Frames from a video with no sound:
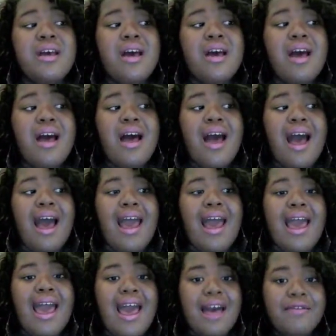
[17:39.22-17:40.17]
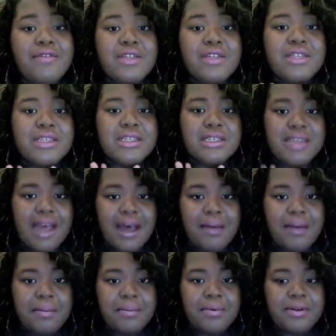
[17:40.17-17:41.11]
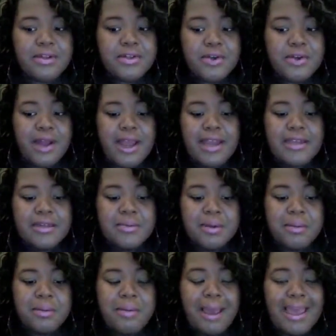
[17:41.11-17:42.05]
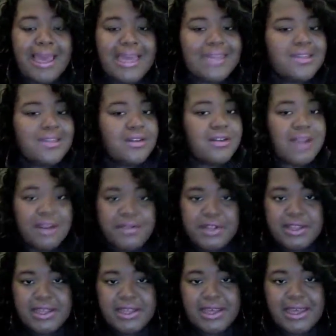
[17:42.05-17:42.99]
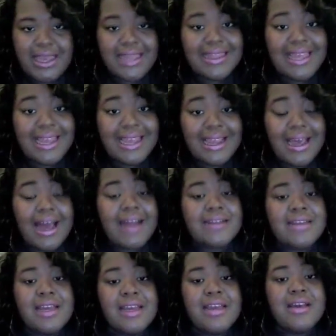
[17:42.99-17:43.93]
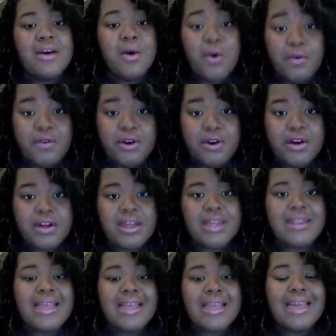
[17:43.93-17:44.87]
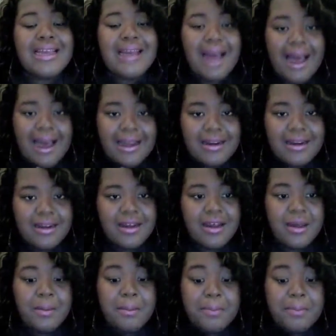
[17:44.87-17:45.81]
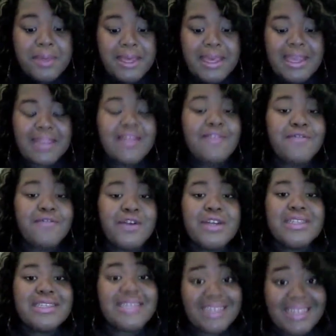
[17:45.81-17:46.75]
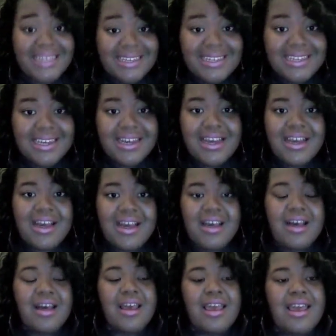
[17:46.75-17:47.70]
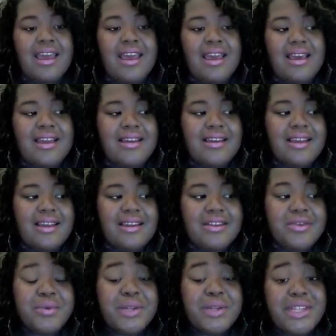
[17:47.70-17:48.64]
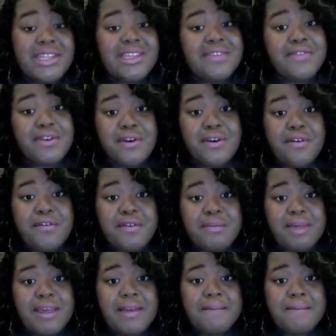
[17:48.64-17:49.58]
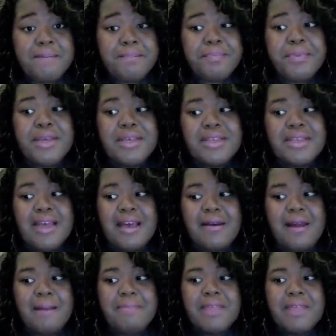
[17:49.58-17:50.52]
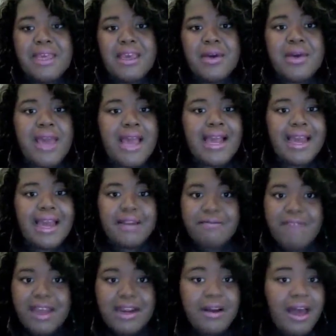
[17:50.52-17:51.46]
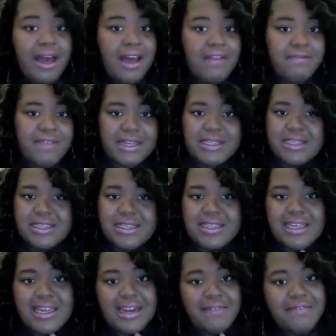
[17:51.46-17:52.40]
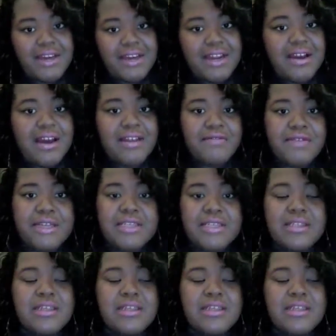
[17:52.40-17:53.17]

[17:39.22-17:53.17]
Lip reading: I have to stop trying to put my hands on everything and let God take over and let God be in the front seat. And it's really difficult for me because I'm thinking, okay, I got to find out how to fix this. I got to find out how to fix this.